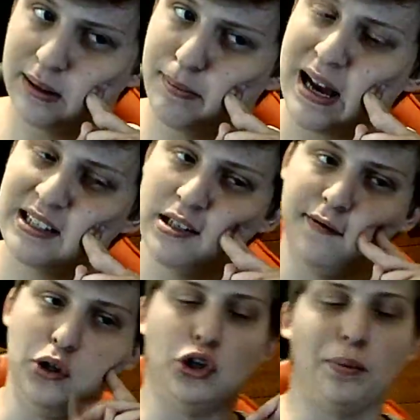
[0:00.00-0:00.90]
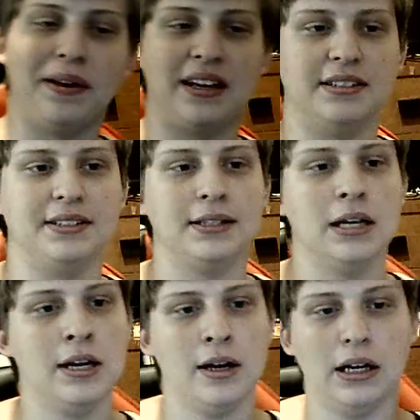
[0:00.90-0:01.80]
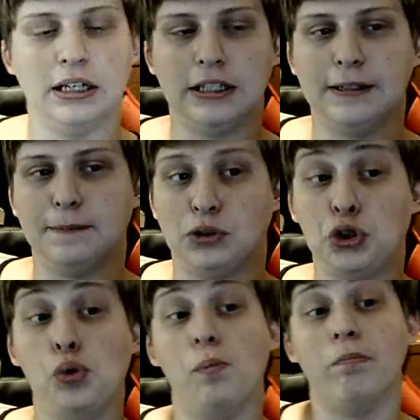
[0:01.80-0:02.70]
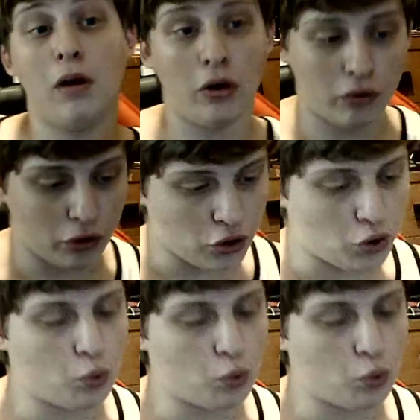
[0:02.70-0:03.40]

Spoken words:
Back to the Future because tomorrow